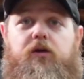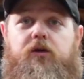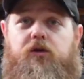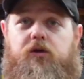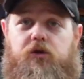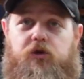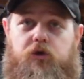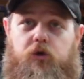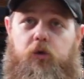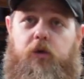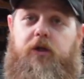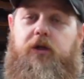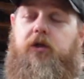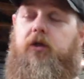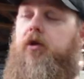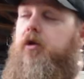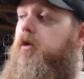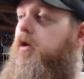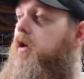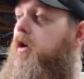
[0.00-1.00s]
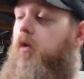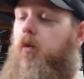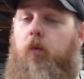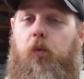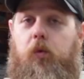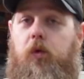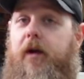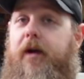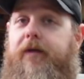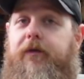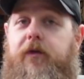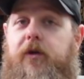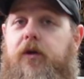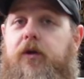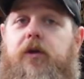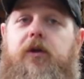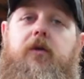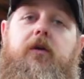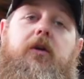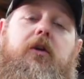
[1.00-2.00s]
your jointer, whatever you're
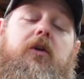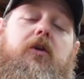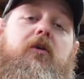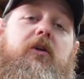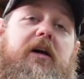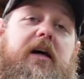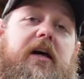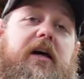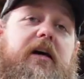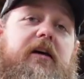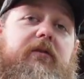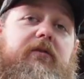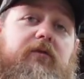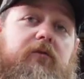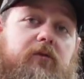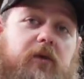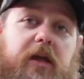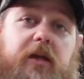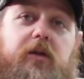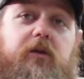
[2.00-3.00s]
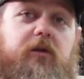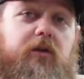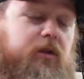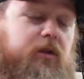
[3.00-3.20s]
doing. You have regular